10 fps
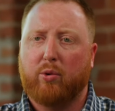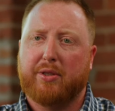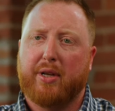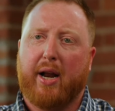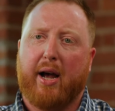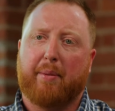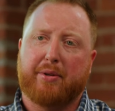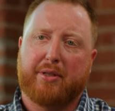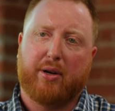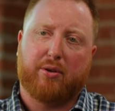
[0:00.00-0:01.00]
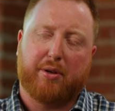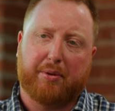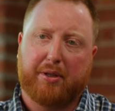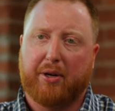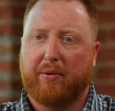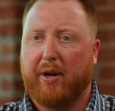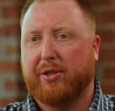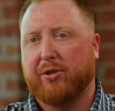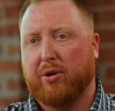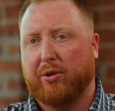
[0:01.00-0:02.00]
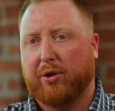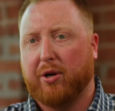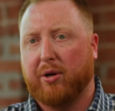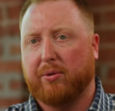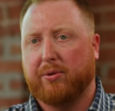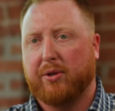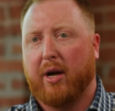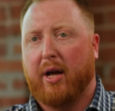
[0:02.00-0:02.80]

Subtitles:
once that happens, that typically erases all the codes